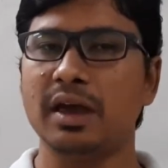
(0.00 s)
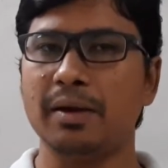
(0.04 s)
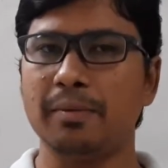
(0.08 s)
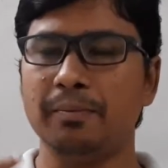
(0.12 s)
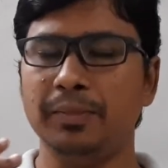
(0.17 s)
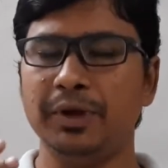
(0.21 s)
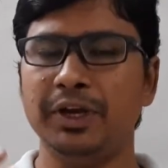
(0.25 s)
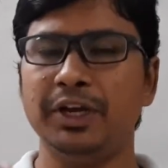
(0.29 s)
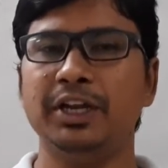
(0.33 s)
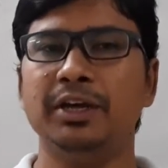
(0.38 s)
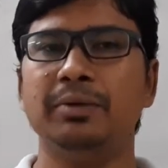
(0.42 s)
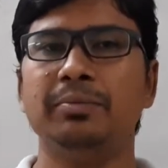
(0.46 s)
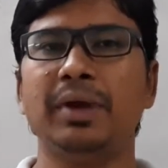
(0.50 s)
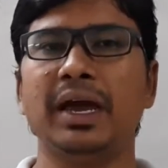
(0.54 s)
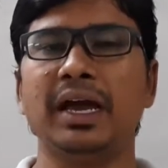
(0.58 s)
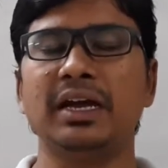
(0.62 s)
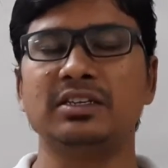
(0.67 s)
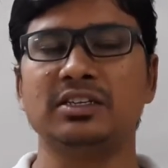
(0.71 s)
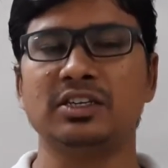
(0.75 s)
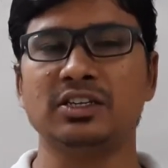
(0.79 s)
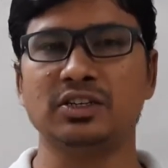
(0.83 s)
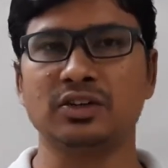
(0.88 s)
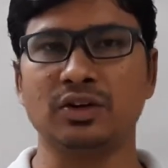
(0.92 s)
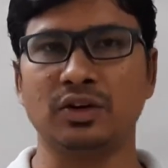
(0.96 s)
medium
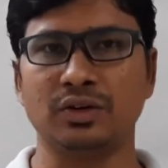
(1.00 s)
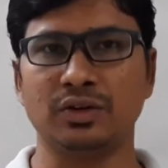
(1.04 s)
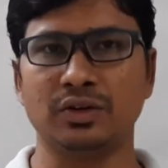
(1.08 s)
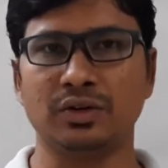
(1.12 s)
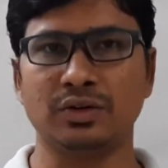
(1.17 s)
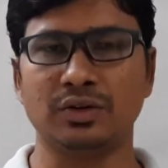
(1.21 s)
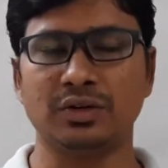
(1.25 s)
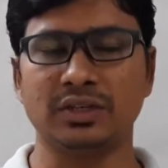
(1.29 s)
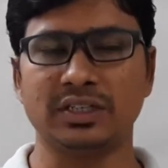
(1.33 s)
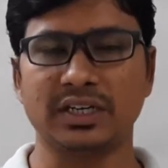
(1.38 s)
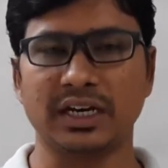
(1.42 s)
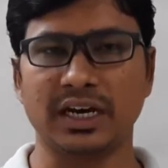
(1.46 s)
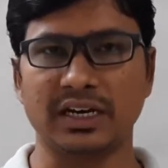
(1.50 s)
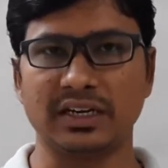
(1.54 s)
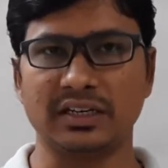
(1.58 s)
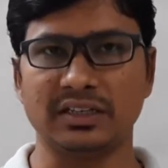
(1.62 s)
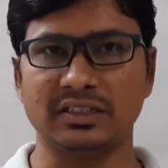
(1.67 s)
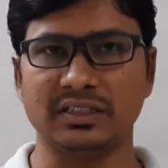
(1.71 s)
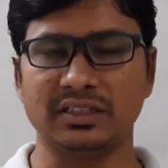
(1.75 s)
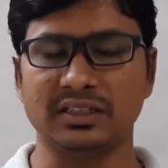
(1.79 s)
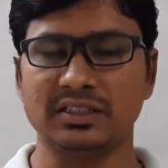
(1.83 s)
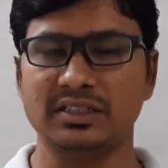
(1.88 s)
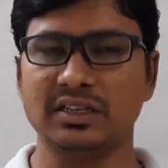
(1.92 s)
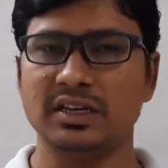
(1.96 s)
access control
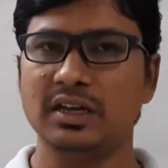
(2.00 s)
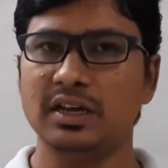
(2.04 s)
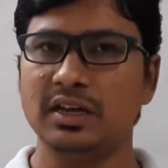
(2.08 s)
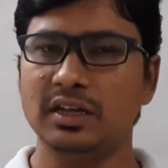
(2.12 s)
strategies.